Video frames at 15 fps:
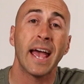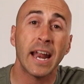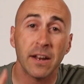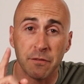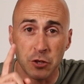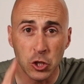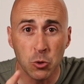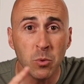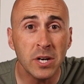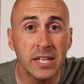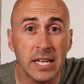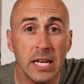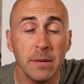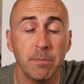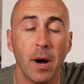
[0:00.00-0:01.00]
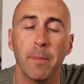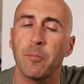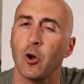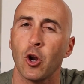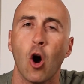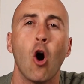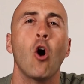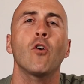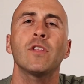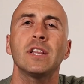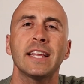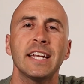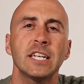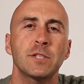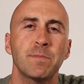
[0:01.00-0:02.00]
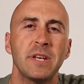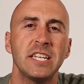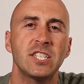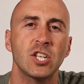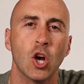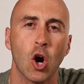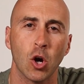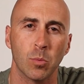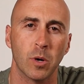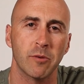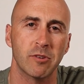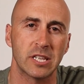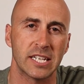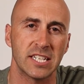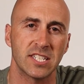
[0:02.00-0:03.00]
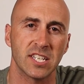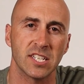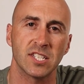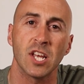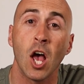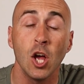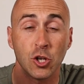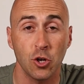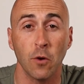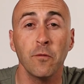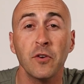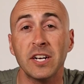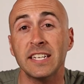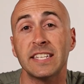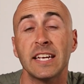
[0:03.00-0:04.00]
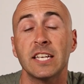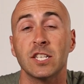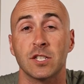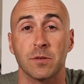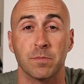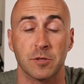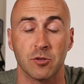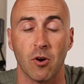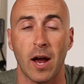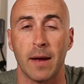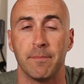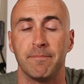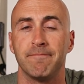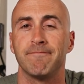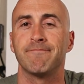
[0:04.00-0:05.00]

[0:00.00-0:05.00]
And if you want to keep up on all the latest P C hardware releases, don't forget to hit subscribe.